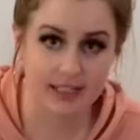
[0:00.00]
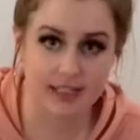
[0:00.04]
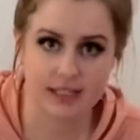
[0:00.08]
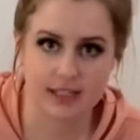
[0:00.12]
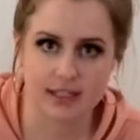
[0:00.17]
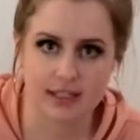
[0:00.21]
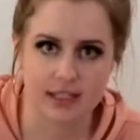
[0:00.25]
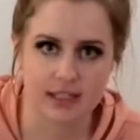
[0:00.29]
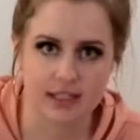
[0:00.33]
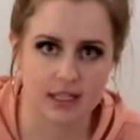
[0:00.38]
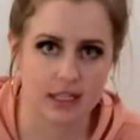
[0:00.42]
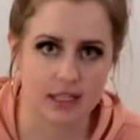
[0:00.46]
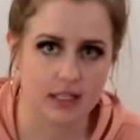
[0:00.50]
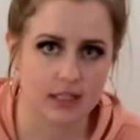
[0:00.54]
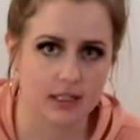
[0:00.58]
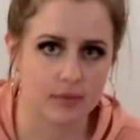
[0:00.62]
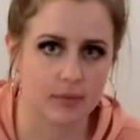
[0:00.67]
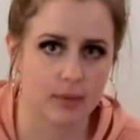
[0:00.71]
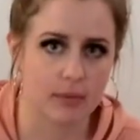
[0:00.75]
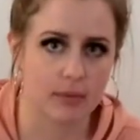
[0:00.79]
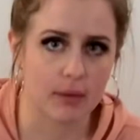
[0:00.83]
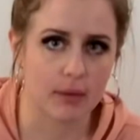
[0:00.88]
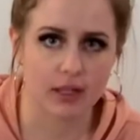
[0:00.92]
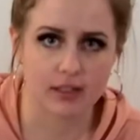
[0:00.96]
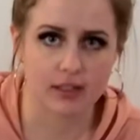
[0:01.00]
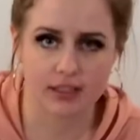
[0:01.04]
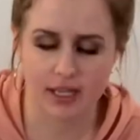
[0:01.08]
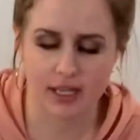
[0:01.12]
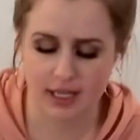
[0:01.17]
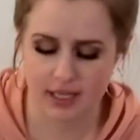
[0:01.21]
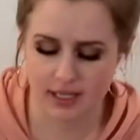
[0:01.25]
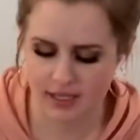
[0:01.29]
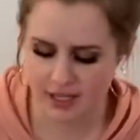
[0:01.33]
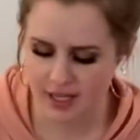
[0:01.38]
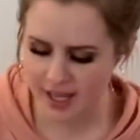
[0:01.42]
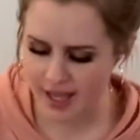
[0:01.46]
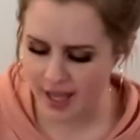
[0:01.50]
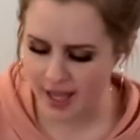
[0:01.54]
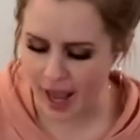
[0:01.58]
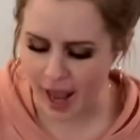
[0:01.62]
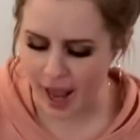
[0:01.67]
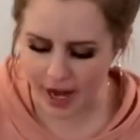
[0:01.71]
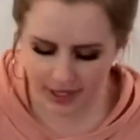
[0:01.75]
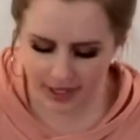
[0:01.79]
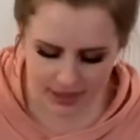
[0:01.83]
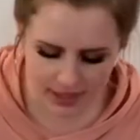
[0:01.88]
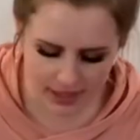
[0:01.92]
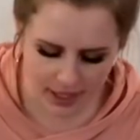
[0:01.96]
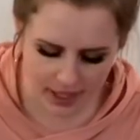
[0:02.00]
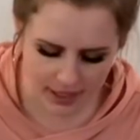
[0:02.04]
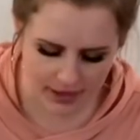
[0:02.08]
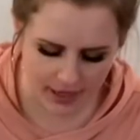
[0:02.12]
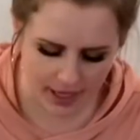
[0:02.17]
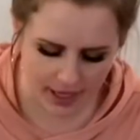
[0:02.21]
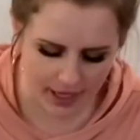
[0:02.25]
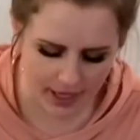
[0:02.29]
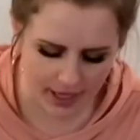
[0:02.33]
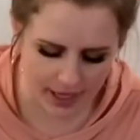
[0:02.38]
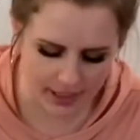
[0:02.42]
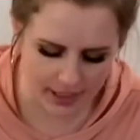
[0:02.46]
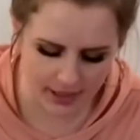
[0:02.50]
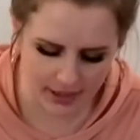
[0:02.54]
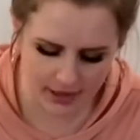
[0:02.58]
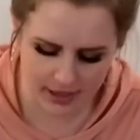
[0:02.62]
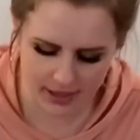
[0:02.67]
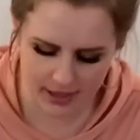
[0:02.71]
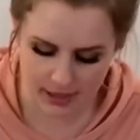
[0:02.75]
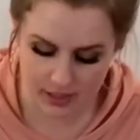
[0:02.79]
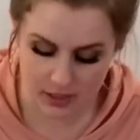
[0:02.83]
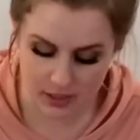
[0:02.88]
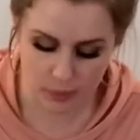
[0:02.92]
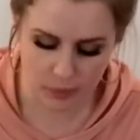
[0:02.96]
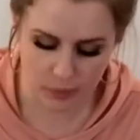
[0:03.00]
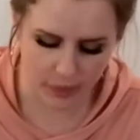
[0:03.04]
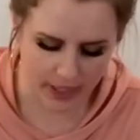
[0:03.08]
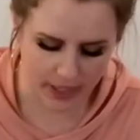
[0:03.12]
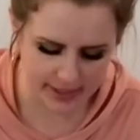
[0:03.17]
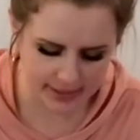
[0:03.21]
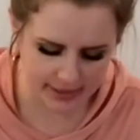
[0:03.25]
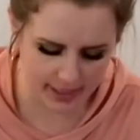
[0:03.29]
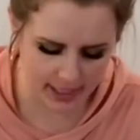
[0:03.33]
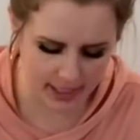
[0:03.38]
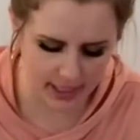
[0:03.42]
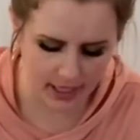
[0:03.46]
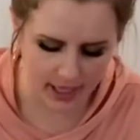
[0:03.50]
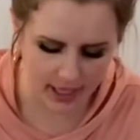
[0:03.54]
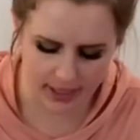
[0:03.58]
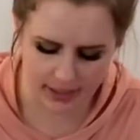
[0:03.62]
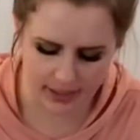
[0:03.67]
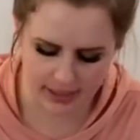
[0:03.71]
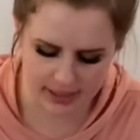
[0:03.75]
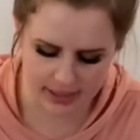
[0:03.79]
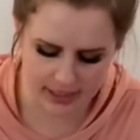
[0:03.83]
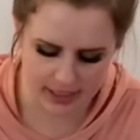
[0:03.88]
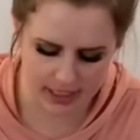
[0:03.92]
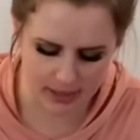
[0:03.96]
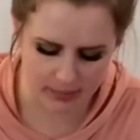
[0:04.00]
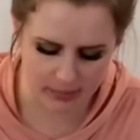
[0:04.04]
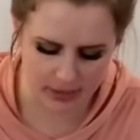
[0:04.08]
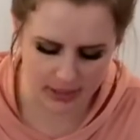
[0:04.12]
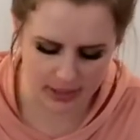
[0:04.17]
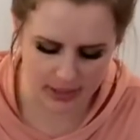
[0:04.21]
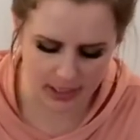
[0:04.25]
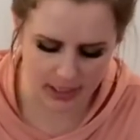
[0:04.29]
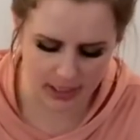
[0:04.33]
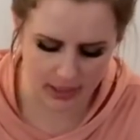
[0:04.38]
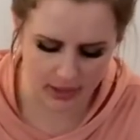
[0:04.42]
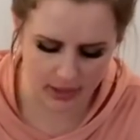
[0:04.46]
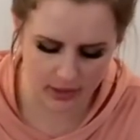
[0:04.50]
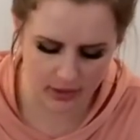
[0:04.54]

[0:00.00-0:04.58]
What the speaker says: things that need to be mailed in, anything like that, anything that's pressing, I like to keep it in here.